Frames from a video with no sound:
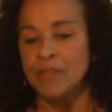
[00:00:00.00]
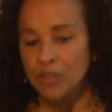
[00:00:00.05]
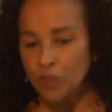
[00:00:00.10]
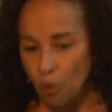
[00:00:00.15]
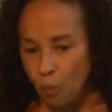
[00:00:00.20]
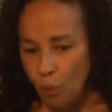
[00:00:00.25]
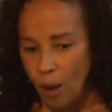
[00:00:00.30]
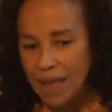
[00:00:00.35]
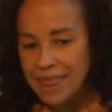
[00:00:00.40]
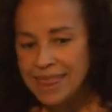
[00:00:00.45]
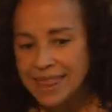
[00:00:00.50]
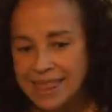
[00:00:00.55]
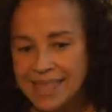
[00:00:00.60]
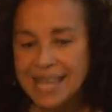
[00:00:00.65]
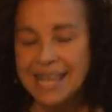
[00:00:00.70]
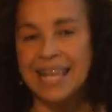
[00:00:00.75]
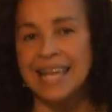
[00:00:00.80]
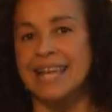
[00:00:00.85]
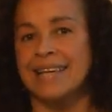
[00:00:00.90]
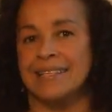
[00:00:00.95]
The one
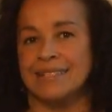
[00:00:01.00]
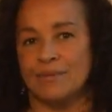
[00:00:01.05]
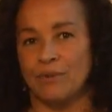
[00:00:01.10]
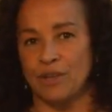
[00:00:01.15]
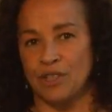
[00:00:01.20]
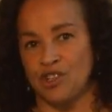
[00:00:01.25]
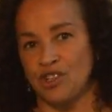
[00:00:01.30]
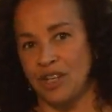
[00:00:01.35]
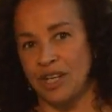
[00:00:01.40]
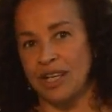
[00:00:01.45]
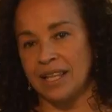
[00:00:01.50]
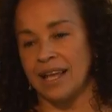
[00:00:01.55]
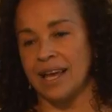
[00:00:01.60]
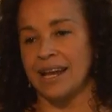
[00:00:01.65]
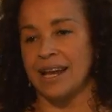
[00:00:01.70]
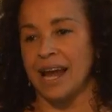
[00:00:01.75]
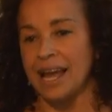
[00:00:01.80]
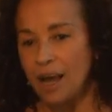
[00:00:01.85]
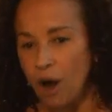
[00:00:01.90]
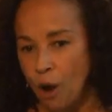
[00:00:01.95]
thing is with Sheila,
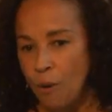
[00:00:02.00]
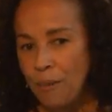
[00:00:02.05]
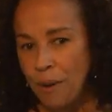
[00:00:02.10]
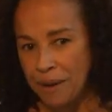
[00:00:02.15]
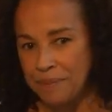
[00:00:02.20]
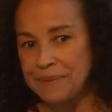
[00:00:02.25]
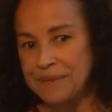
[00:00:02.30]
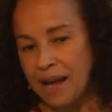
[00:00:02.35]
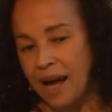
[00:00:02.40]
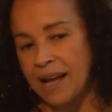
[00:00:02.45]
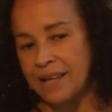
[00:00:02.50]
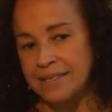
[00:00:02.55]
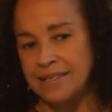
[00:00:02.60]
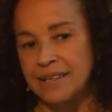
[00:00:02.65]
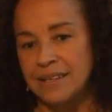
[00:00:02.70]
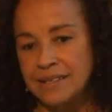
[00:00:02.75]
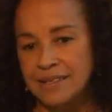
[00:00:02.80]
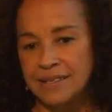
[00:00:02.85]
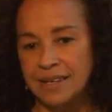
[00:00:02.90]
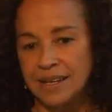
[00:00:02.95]
and I hope I
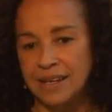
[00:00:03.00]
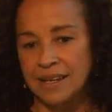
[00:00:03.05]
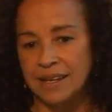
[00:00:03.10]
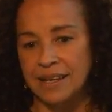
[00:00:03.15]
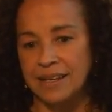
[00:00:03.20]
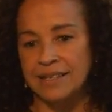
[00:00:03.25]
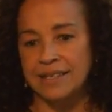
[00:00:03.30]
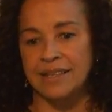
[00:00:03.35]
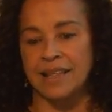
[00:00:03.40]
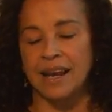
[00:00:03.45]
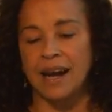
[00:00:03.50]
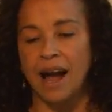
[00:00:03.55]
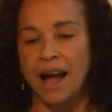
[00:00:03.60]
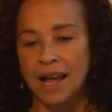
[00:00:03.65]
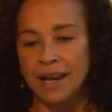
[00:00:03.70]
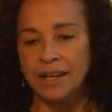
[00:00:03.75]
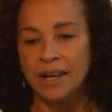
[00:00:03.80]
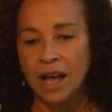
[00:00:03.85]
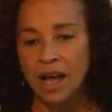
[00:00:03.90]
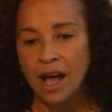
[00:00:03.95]
succeeded, is that
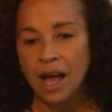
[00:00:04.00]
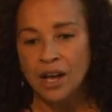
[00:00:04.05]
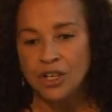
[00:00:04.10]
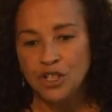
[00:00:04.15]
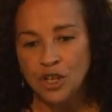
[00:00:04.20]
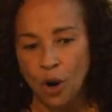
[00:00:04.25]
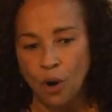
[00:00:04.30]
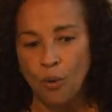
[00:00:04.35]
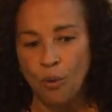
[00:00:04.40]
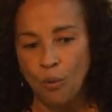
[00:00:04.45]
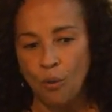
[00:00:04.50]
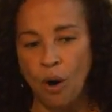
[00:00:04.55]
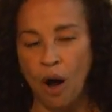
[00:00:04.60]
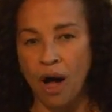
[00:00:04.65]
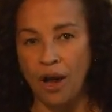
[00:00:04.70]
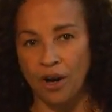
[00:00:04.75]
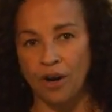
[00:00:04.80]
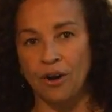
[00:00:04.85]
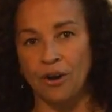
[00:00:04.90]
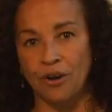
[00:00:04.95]
I don't
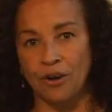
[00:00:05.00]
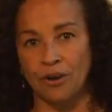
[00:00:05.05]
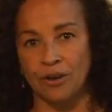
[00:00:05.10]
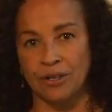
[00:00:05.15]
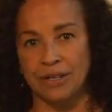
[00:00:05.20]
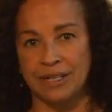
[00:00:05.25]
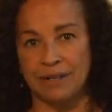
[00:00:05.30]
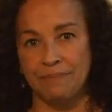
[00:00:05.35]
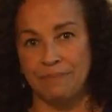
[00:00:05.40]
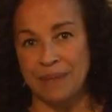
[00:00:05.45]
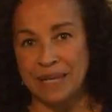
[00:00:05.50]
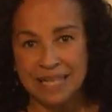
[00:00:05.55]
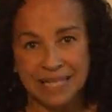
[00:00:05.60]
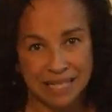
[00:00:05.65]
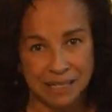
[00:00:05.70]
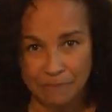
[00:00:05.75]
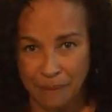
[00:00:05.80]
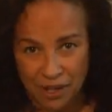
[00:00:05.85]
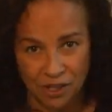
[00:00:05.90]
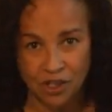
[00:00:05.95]
want her to be
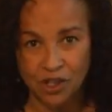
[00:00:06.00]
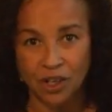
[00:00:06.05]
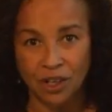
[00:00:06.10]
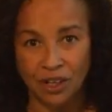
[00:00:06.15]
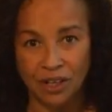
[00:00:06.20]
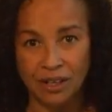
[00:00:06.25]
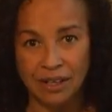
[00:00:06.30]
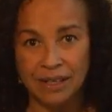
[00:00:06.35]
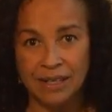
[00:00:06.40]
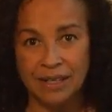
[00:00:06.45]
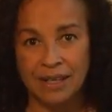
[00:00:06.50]
special,